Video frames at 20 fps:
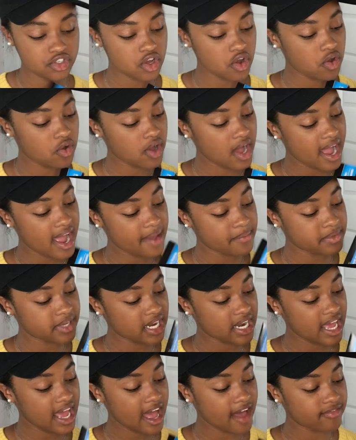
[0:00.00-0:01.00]
so I'm
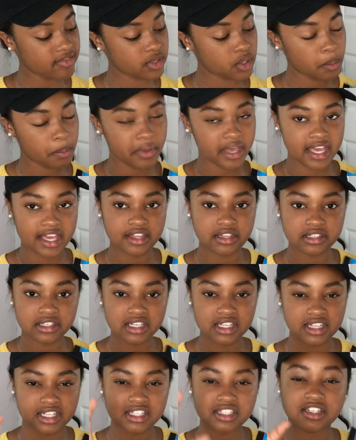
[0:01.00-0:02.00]
gonna have little pins
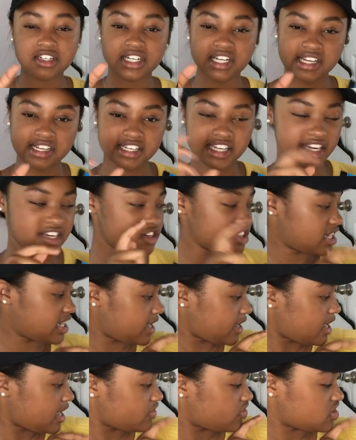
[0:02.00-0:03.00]
in this little container that
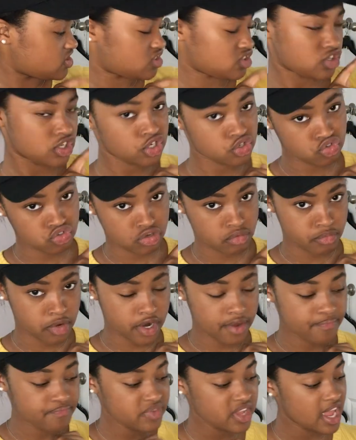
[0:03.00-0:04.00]
I got that's in here
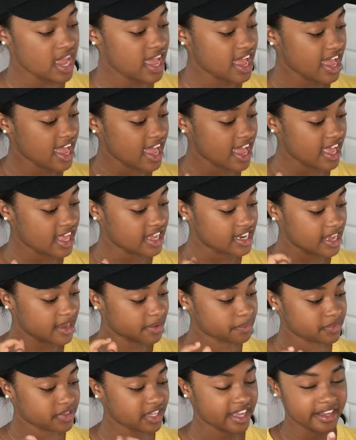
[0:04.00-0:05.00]
somewhere. And
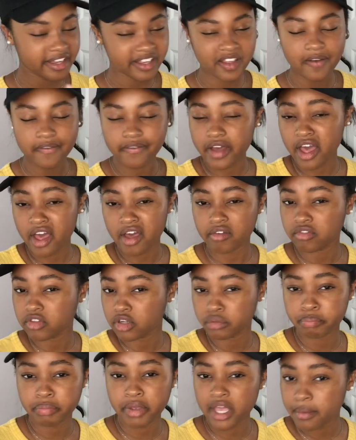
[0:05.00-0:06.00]
I'm like, if I have
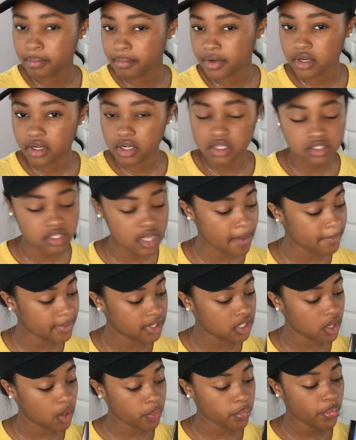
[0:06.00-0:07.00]
little papers, I'm
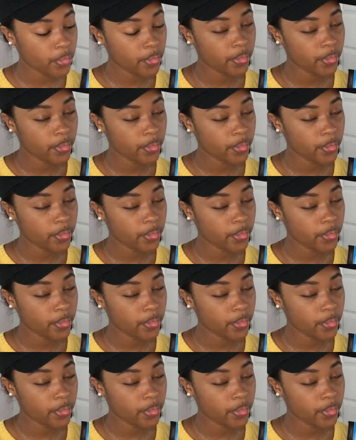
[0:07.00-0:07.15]
gonna